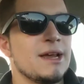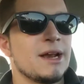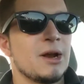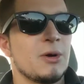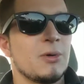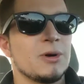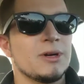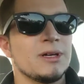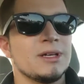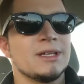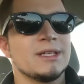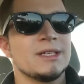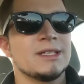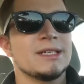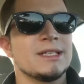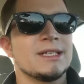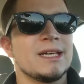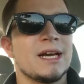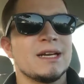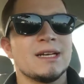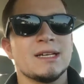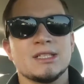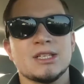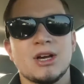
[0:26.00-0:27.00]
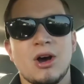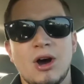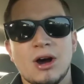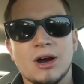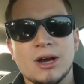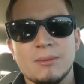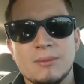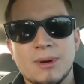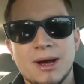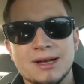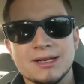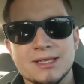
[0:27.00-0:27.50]
And I want to kind of
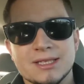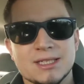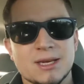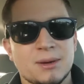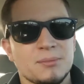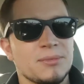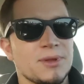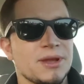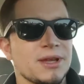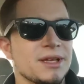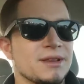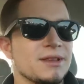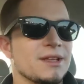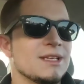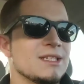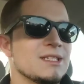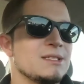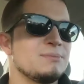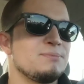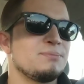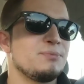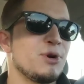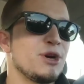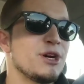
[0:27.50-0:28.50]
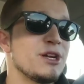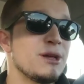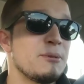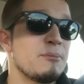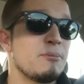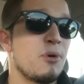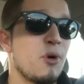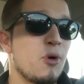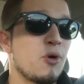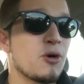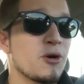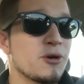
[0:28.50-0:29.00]
talk about something that's pretty
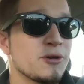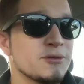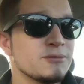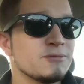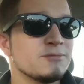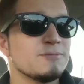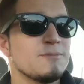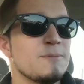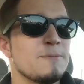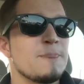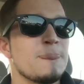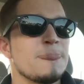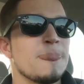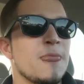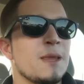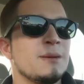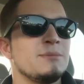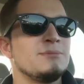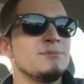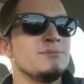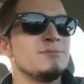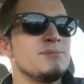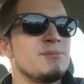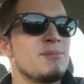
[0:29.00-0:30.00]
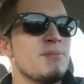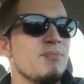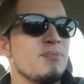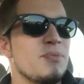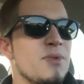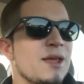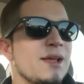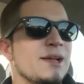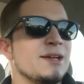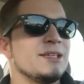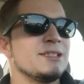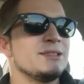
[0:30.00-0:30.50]
important.
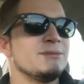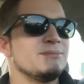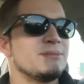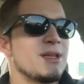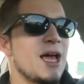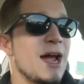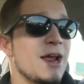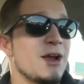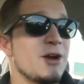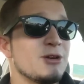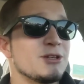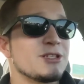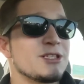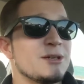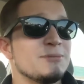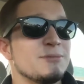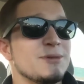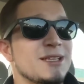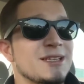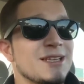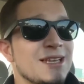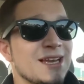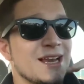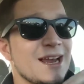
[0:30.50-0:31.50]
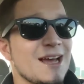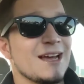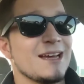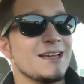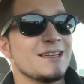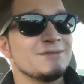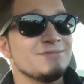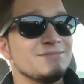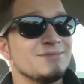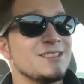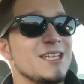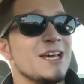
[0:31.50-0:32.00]
And I know something that
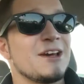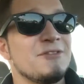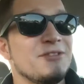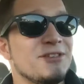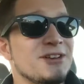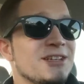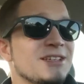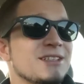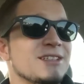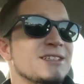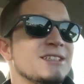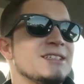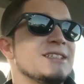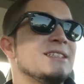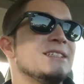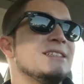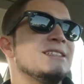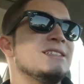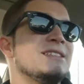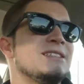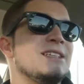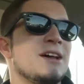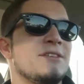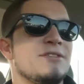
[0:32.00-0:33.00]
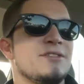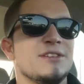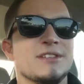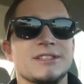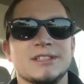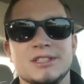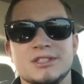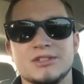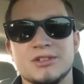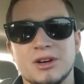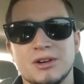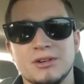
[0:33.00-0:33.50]
I definitely
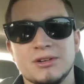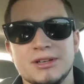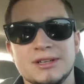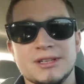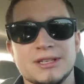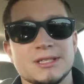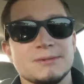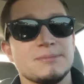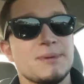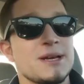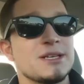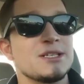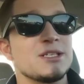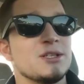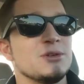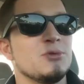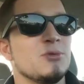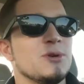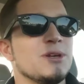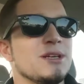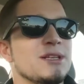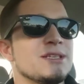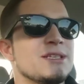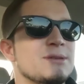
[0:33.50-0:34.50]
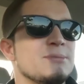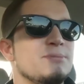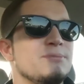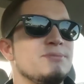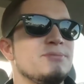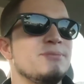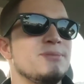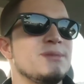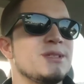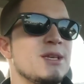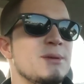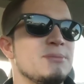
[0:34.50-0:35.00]
struggled in, especially when it's
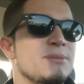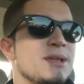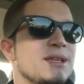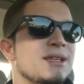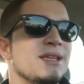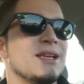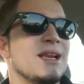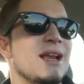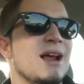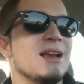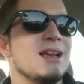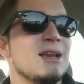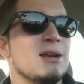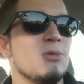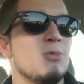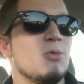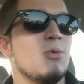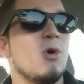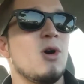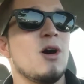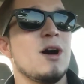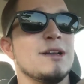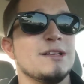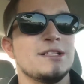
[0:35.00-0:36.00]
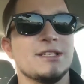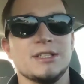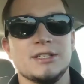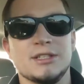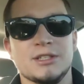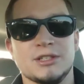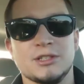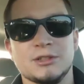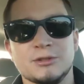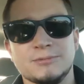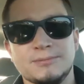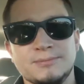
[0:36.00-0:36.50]
something that I didn't want to
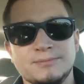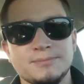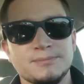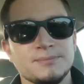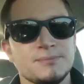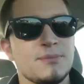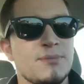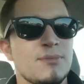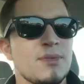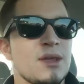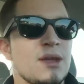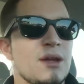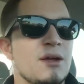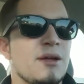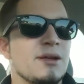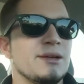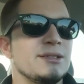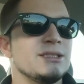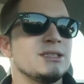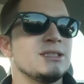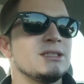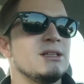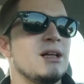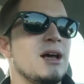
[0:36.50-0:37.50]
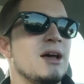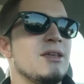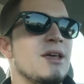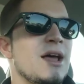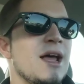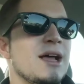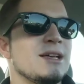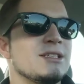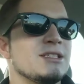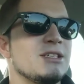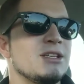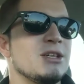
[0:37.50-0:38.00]
do. And a lot of
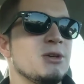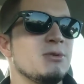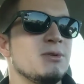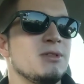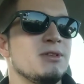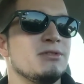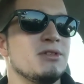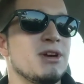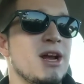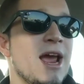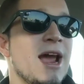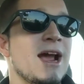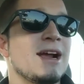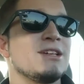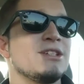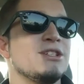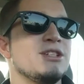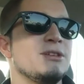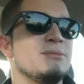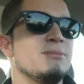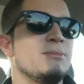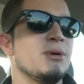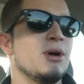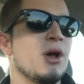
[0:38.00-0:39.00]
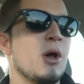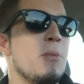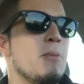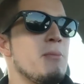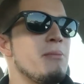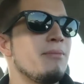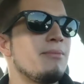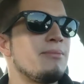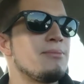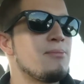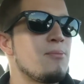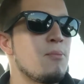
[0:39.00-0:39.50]
that has to do with the reaction, but
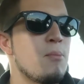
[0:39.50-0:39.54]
